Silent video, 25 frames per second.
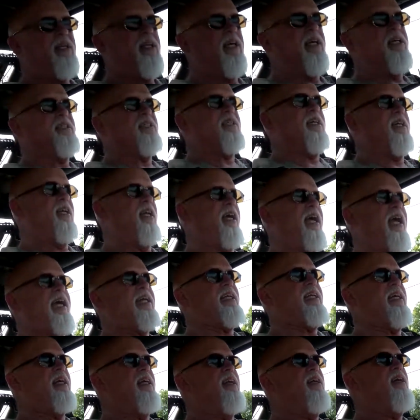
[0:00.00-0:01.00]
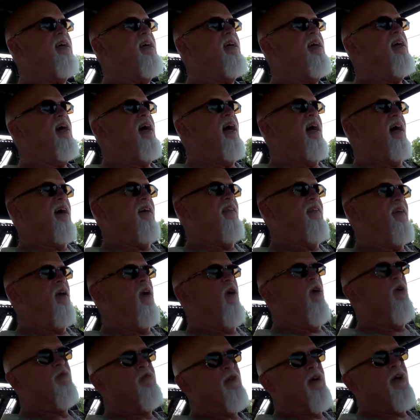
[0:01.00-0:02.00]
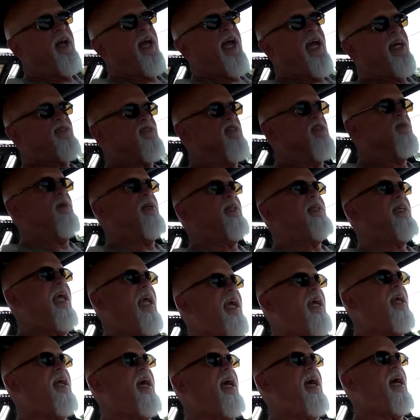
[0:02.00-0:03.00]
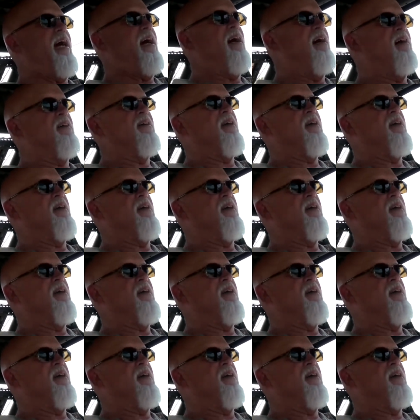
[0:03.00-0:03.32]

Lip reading: disconnected. The whole front axle has been taken out.